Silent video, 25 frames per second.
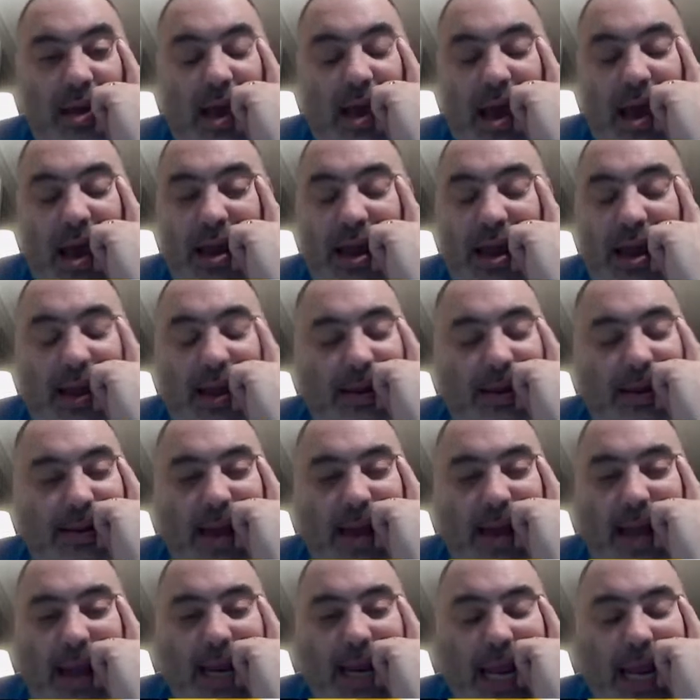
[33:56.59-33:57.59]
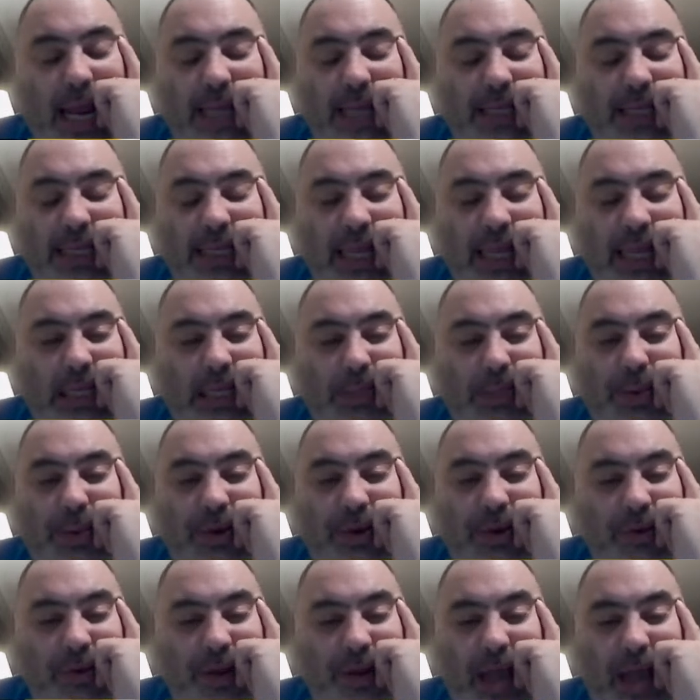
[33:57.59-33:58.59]
I can't see Taysom
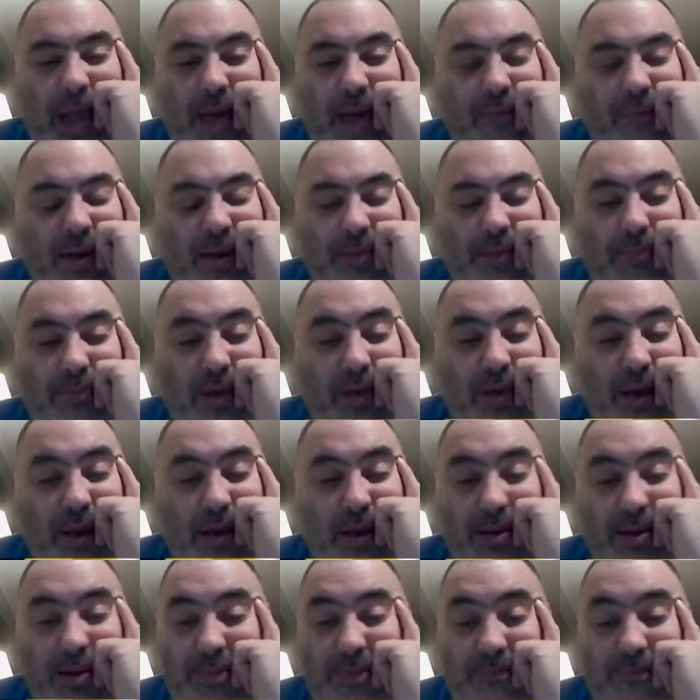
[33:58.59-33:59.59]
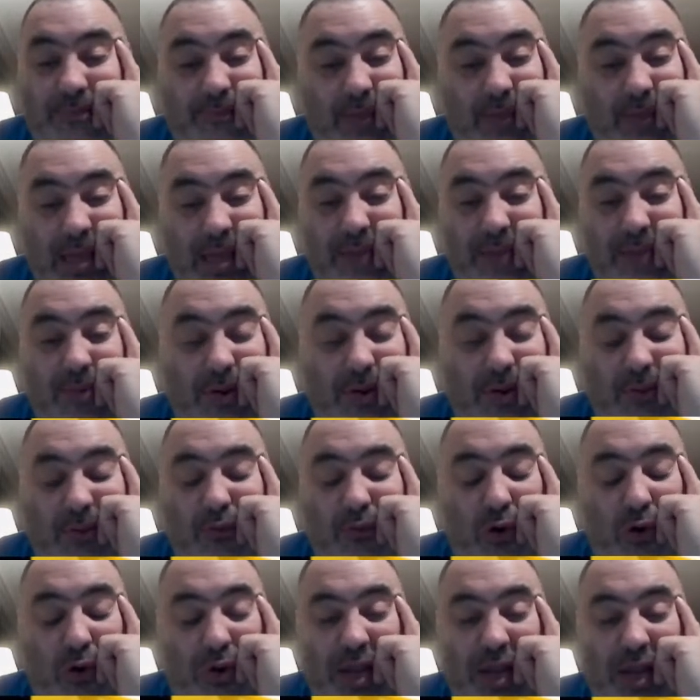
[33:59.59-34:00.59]
Hill having even the
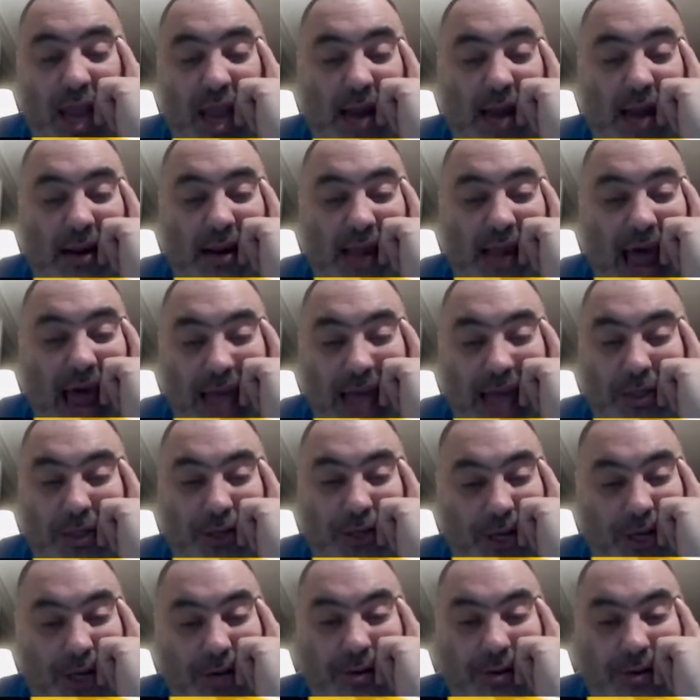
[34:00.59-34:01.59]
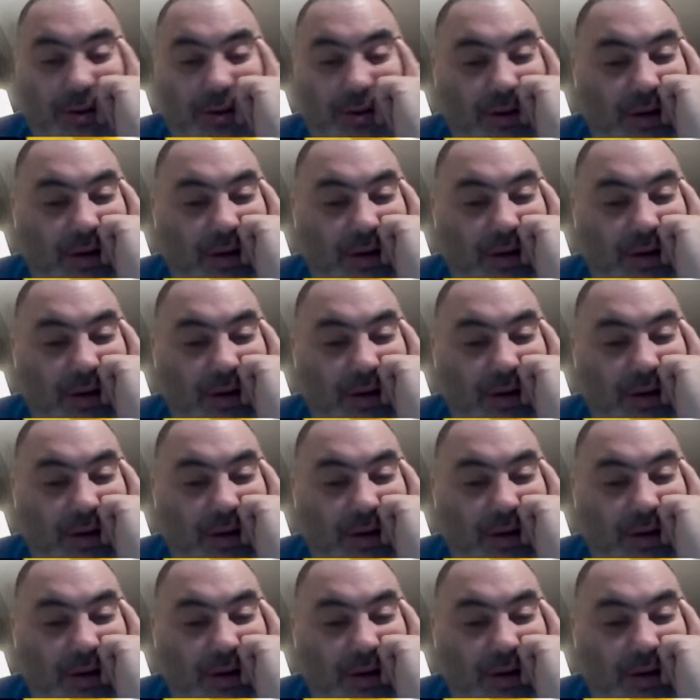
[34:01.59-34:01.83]
role he had last year.